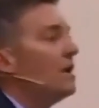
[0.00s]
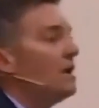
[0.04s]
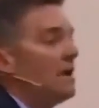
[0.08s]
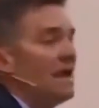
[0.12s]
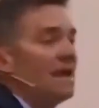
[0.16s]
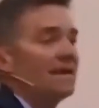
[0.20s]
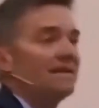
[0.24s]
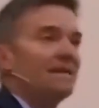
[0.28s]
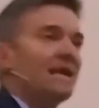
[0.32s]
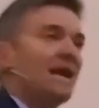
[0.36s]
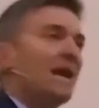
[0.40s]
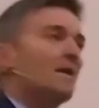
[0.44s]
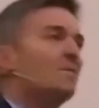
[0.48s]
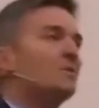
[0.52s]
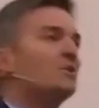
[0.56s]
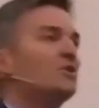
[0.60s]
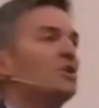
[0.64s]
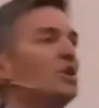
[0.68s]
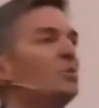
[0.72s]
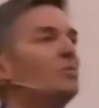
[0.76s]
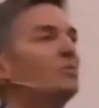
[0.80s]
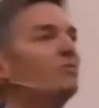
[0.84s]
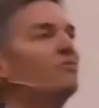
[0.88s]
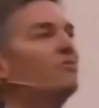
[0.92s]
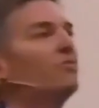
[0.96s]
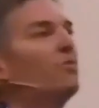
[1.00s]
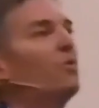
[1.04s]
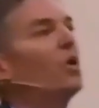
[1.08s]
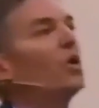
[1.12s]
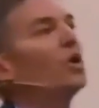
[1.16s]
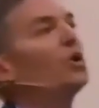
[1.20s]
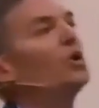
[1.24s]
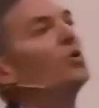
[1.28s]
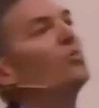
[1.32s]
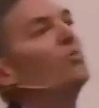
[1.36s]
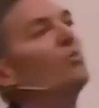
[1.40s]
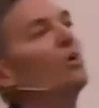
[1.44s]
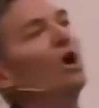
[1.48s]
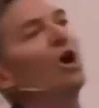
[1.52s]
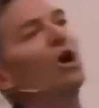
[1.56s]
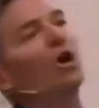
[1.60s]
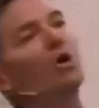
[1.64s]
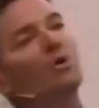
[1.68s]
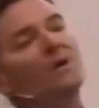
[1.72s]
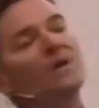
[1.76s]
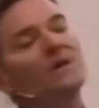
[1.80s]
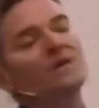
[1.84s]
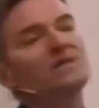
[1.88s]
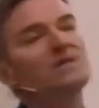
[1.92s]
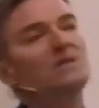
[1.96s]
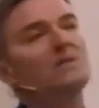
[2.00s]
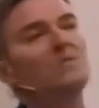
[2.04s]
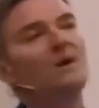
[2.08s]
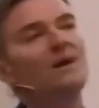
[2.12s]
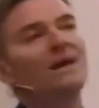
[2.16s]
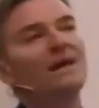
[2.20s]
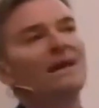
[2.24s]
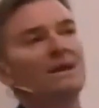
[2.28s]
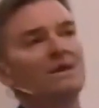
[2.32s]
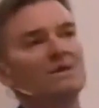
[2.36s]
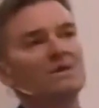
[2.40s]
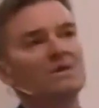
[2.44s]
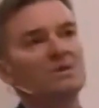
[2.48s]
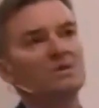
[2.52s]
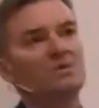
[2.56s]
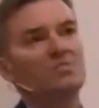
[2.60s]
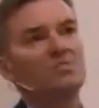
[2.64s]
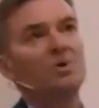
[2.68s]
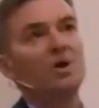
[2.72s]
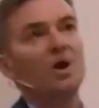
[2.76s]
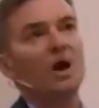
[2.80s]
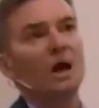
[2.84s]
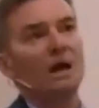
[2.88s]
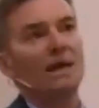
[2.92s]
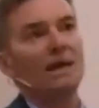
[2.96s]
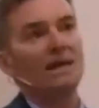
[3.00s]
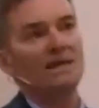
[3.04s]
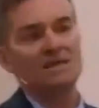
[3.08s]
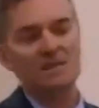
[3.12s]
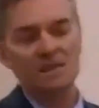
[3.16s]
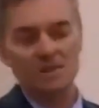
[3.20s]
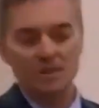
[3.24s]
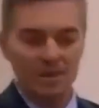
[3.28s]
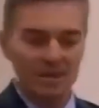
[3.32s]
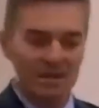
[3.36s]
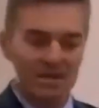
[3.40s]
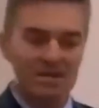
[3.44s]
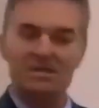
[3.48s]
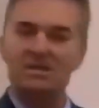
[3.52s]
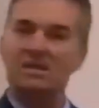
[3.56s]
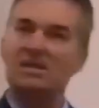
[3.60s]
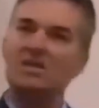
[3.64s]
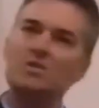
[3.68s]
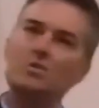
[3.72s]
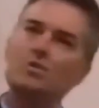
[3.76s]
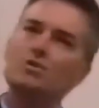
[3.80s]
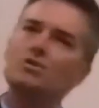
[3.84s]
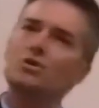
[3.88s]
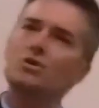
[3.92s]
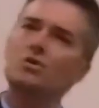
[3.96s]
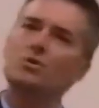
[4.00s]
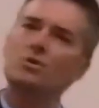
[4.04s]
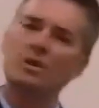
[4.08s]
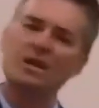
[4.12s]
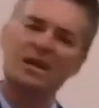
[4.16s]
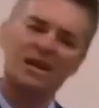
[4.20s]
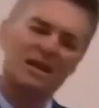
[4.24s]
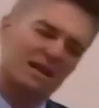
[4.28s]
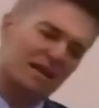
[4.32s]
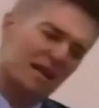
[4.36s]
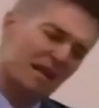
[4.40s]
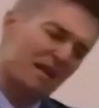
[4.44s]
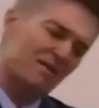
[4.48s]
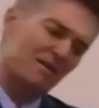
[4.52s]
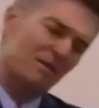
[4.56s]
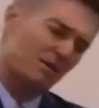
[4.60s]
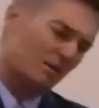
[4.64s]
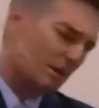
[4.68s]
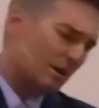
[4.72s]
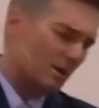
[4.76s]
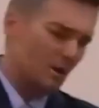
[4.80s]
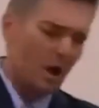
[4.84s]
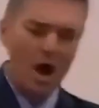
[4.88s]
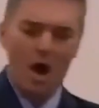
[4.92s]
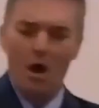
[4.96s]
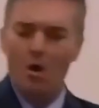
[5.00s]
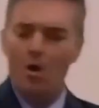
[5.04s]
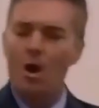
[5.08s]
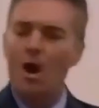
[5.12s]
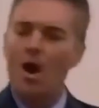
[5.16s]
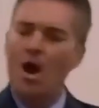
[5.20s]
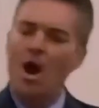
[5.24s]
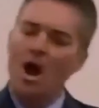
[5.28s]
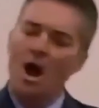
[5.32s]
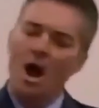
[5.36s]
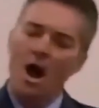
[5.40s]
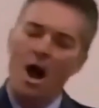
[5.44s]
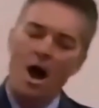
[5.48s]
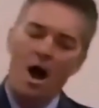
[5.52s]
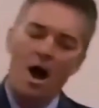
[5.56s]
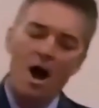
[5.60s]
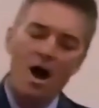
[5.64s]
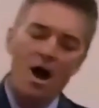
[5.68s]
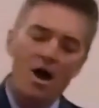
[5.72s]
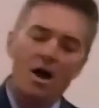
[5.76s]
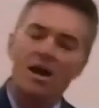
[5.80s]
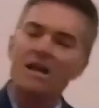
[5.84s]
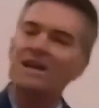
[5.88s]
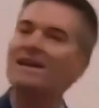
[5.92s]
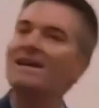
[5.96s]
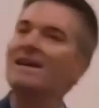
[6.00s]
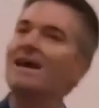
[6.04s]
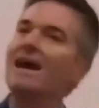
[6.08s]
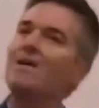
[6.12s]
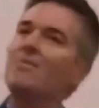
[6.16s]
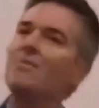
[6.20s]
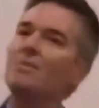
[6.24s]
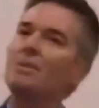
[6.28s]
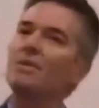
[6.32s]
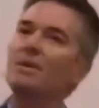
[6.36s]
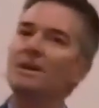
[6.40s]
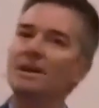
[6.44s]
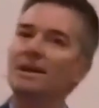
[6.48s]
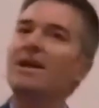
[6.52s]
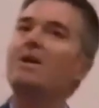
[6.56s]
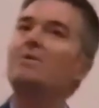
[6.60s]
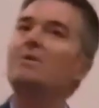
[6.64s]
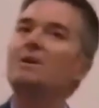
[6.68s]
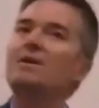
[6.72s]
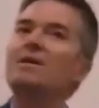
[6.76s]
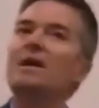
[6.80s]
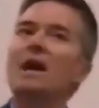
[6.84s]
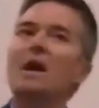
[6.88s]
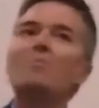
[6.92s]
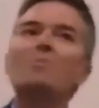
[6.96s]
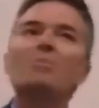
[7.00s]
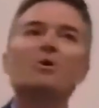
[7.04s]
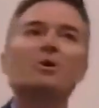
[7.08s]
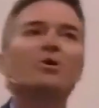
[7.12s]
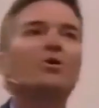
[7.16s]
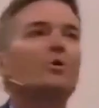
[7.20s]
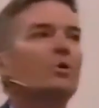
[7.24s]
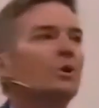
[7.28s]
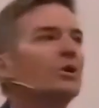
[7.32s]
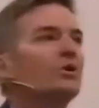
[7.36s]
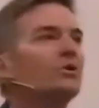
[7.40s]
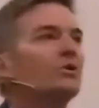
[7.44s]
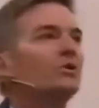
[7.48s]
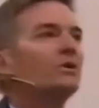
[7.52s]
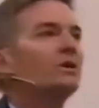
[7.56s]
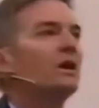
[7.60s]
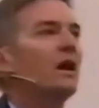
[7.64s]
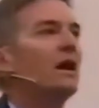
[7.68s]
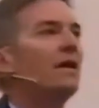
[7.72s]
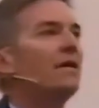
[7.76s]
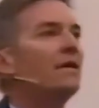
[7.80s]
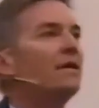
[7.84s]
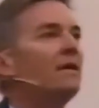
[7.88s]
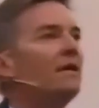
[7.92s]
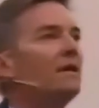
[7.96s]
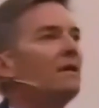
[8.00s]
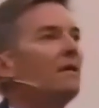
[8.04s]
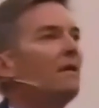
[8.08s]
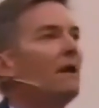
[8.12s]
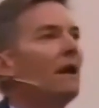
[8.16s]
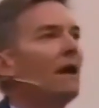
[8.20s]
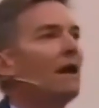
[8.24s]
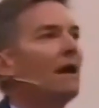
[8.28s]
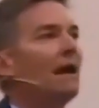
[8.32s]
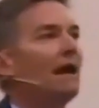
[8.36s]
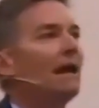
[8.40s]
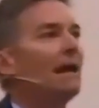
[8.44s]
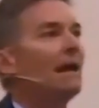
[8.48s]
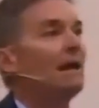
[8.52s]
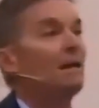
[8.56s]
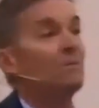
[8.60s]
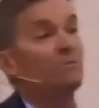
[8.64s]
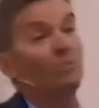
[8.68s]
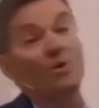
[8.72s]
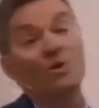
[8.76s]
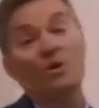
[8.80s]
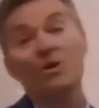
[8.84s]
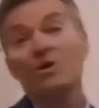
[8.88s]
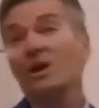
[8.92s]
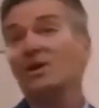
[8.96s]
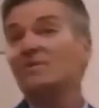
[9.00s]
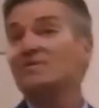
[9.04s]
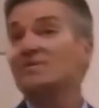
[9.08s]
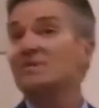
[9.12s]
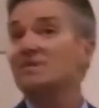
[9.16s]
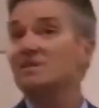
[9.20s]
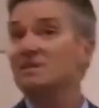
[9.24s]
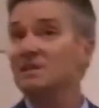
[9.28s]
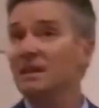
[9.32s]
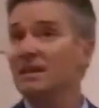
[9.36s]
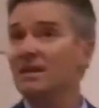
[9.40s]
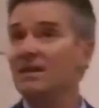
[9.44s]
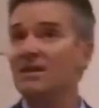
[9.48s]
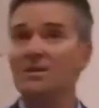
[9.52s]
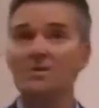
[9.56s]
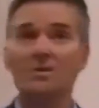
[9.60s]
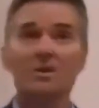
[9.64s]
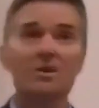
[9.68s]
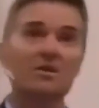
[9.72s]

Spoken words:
It's happened to you before. You're borrowing somebody else's book, and somebody sees what you're reading, and they're like, can I read that book when you're done? And what do you have to say to them?